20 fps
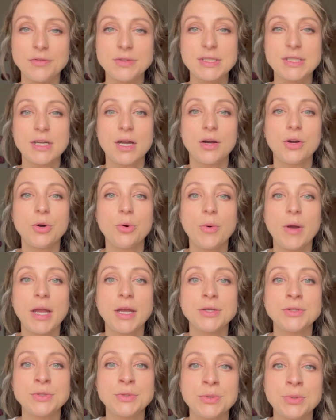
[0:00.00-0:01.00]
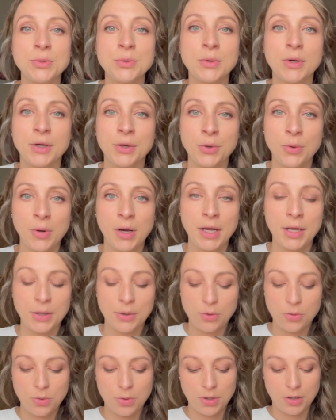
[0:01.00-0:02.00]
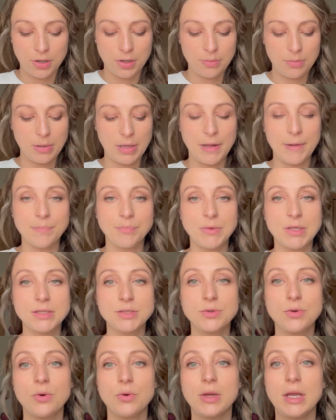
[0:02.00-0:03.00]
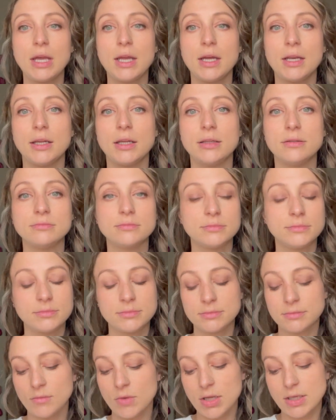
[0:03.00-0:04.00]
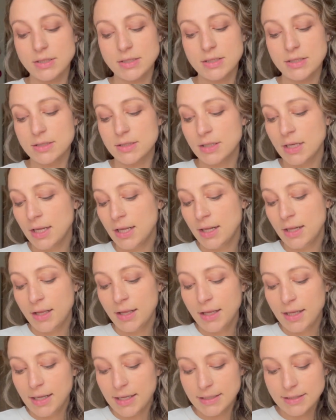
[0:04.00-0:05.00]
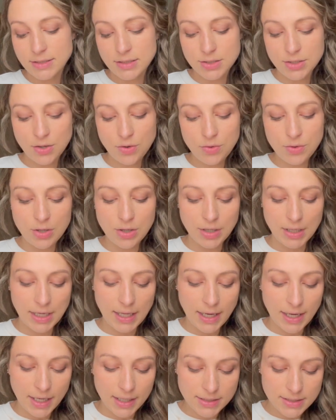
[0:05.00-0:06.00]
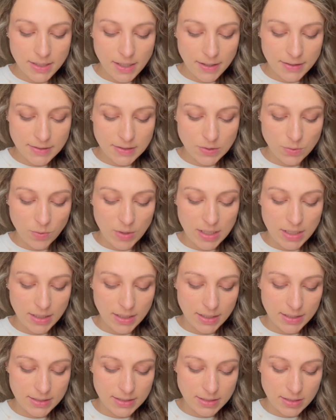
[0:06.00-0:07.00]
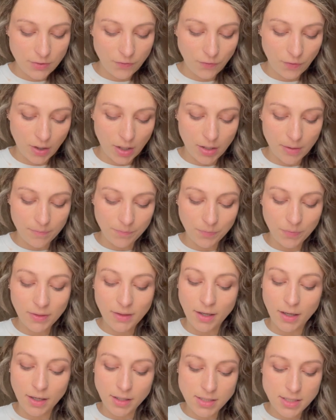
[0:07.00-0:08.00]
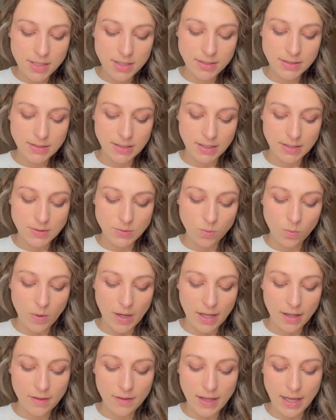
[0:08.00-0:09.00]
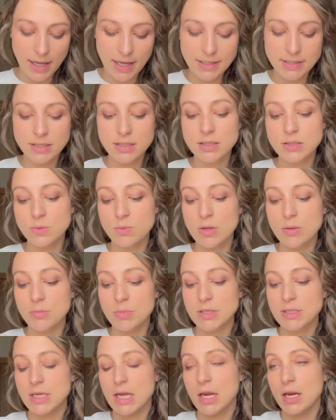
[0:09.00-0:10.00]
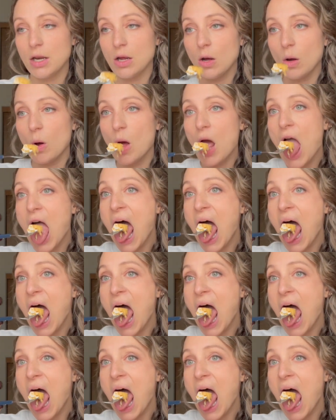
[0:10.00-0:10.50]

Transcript: snuck away to a quiet corner, but this Colcannon, it's so good. It has that sweetness from the onions as well as the sweet potato,